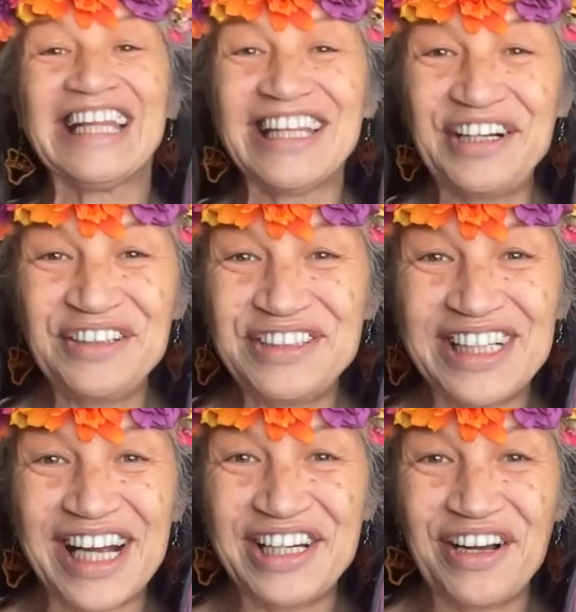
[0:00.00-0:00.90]
Little
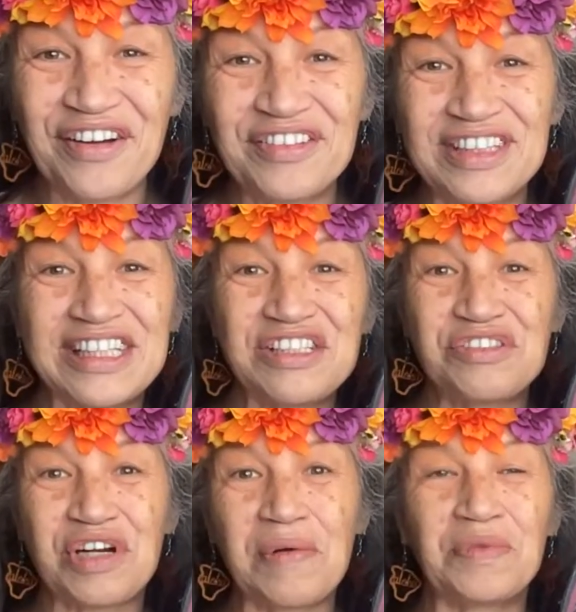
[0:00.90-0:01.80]
did I know this
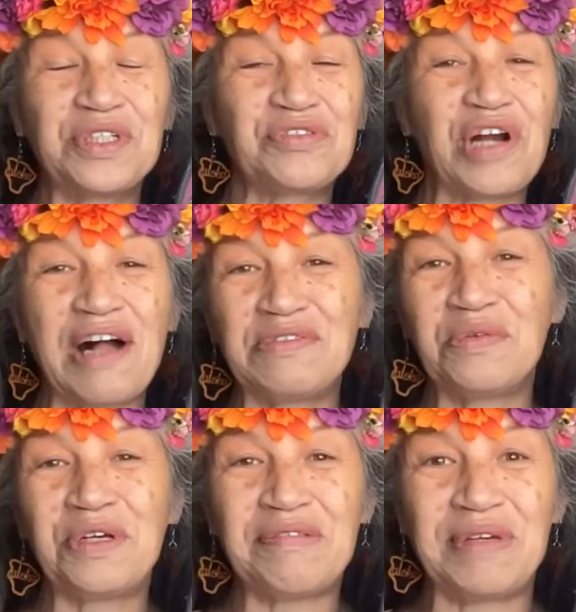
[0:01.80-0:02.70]
drum would
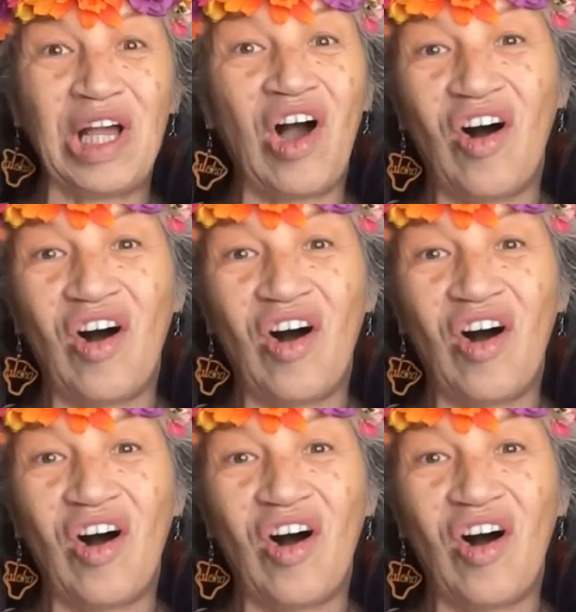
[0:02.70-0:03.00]
travel with me